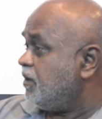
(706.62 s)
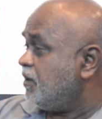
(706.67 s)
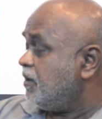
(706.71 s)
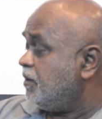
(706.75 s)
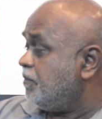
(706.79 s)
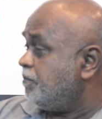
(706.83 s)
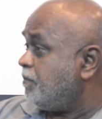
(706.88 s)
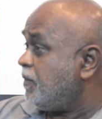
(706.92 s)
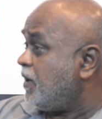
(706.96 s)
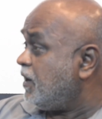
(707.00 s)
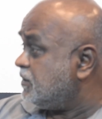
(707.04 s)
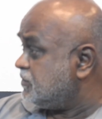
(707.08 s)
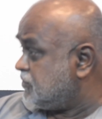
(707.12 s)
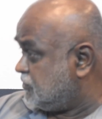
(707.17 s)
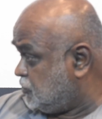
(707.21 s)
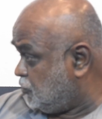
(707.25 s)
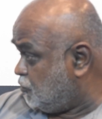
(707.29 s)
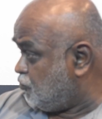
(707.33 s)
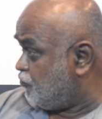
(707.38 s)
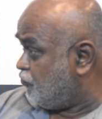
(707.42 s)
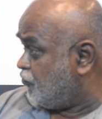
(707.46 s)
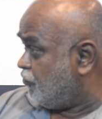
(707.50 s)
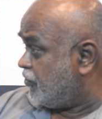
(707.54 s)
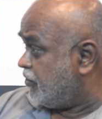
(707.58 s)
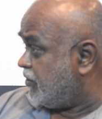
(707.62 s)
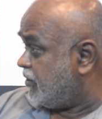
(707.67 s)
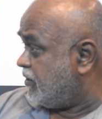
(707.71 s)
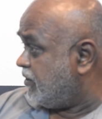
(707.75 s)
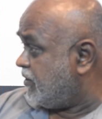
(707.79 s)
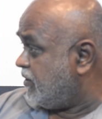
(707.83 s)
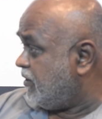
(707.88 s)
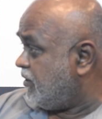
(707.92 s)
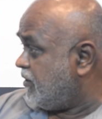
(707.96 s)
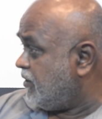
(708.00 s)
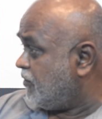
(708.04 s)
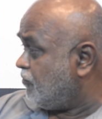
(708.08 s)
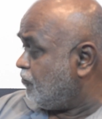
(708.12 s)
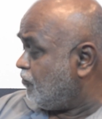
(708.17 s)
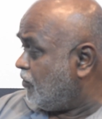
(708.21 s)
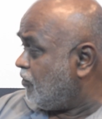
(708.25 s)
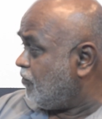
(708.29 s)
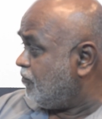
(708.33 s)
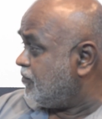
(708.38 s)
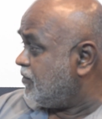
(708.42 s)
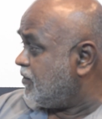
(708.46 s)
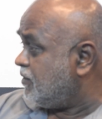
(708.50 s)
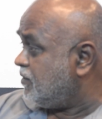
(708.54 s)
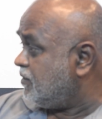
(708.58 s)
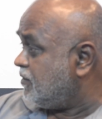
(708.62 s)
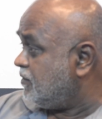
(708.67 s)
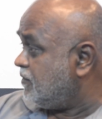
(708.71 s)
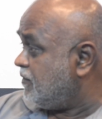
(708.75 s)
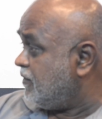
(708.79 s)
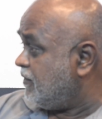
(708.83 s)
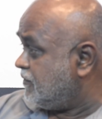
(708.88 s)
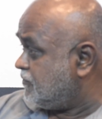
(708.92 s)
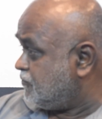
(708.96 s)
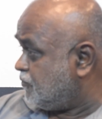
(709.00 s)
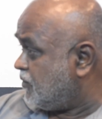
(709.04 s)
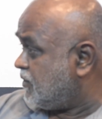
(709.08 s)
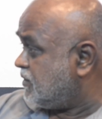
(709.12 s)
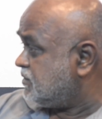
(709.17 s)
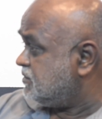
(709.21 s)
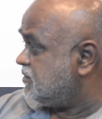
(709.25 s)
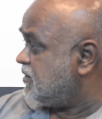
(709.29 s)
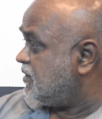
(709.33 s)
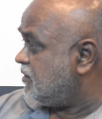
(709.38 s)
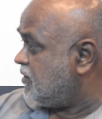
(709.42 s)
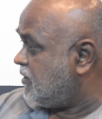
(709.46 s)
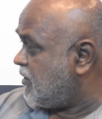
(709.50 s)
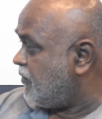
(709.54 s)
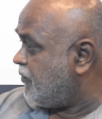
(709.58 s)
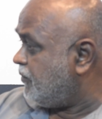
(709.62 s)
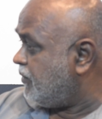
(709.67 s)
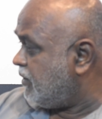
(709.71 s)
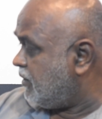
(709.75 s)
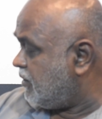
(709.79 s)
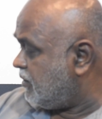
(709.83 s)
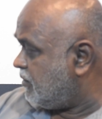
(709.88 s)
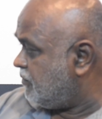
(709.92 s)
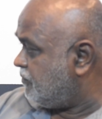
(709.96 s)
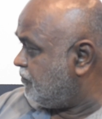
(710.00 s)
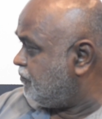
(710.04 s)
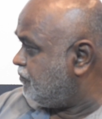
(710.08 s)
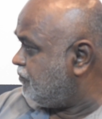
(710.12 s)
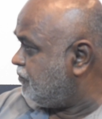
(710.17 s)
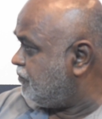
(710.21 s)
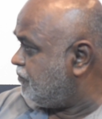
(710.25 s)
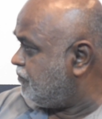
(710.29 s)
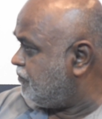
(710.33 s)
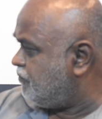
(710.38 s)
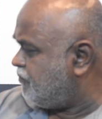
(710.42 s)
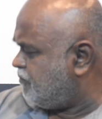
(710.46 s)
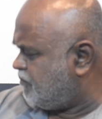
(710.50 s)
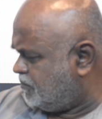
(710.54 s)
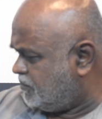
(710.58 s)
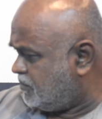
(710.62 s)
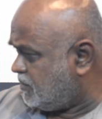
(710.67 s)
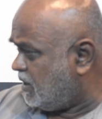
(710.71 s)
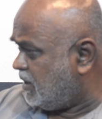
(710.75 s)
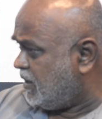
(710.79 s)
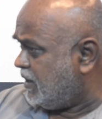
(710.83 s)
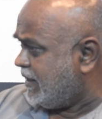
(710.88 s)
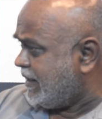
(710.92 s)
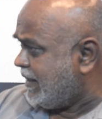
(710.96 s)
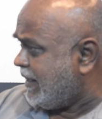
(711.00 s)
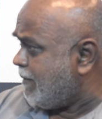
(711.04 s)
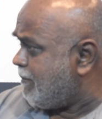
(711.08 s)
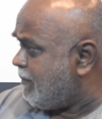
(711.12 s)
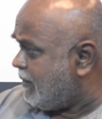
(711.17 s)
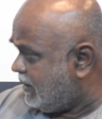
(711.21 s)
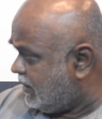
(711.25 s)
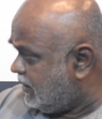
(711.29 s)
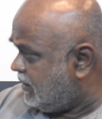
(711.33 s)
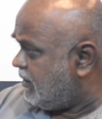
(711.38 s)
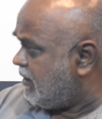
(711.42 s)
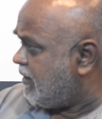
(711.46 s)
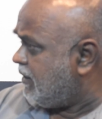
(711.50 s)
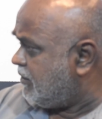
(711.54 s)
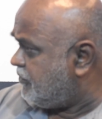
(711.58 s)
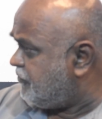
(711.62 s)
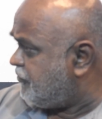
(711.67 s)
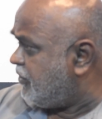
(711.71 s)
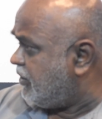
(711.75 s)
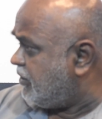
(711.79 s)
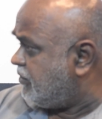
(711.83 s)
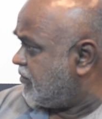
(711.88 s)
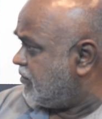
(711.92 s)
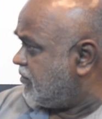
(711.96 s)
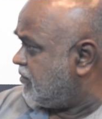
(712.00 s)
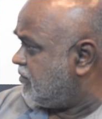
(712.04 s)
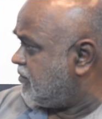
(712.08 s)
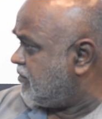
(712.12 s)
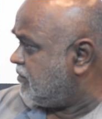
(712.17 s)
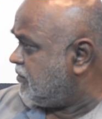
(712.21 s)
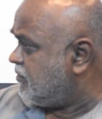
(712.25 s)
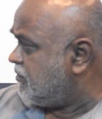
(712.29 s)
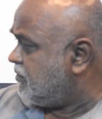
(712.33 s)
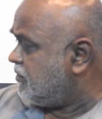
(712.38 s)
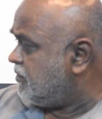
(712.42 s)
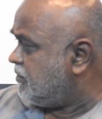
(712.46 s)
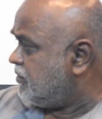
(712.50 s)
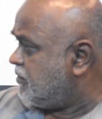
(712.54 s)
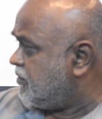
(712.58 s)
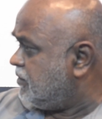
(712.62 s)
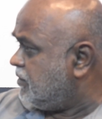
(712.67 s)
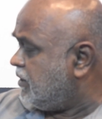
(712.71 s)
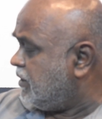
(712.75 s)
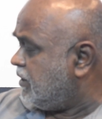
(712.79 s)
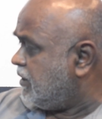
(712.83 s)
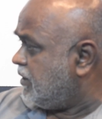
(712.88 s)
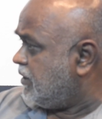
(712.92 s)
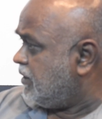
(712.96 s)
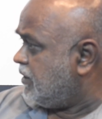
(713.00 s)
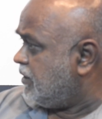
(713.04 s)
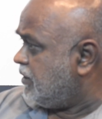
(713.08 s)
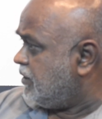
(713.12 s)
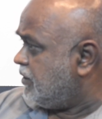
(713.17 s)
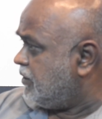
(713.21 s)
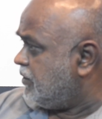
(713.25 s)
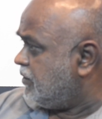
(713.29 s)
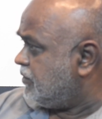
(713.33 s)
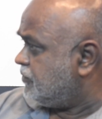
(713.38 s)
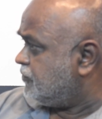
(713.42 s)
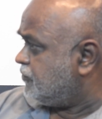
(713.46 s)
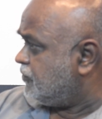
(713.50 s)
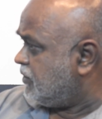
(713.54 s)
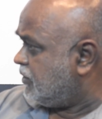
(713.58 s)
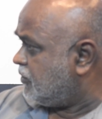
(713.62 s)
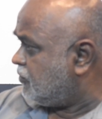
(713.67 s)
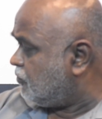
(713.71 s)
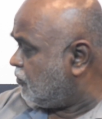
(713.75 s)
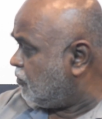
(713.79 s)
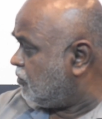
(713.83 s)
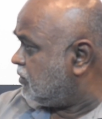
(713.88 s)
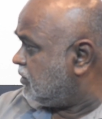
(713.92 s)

passed through quarantine, and one of the things was that they were kind of chemically treated, so that all the